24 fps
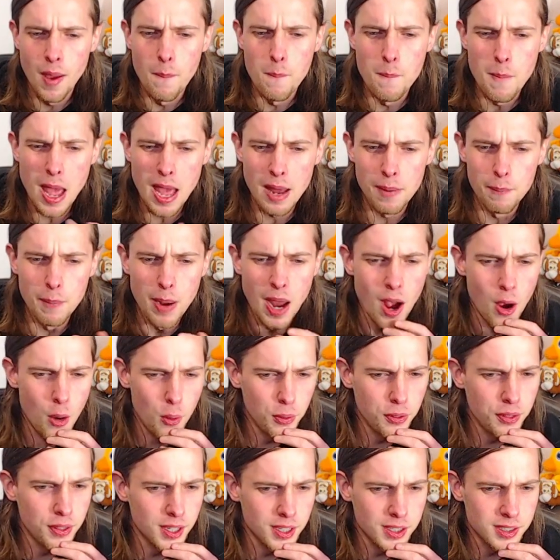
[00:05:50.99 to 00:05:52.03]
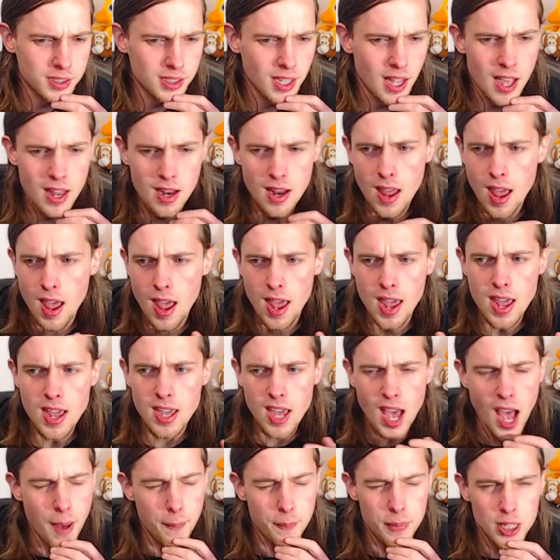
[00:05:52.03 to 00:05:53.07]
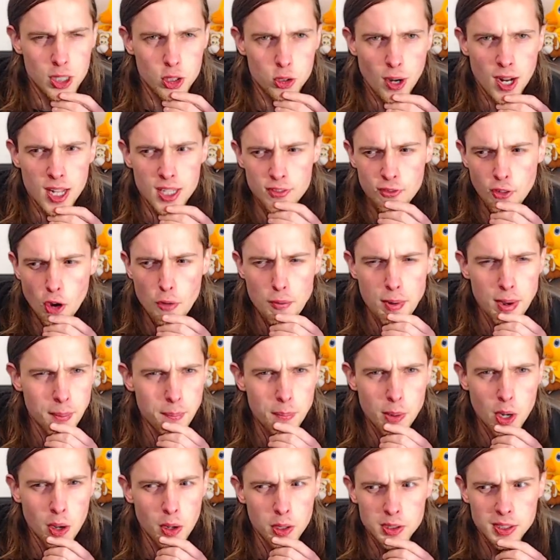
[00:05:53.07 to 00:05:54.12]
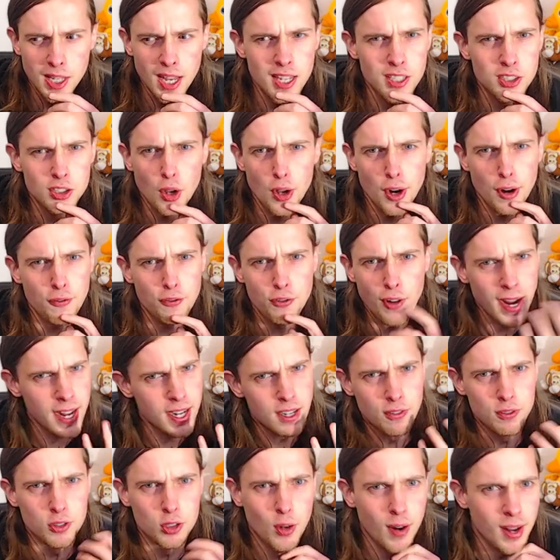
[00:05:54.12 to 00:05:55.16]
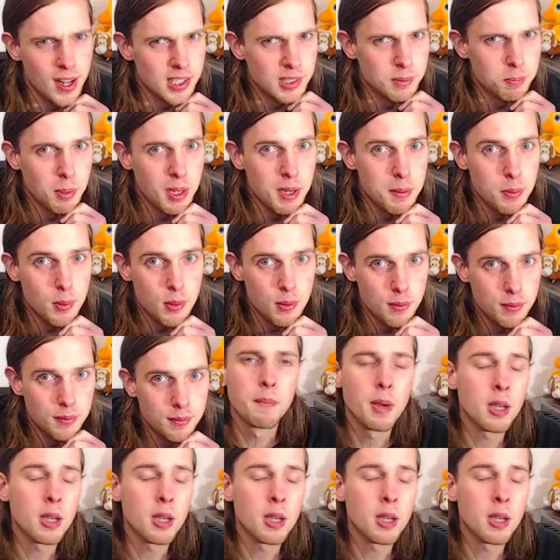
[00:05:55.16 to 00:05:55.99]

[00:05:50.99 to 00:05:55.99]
Matt Powell thinks that he can't be transphobic because he's not afraid of trans people.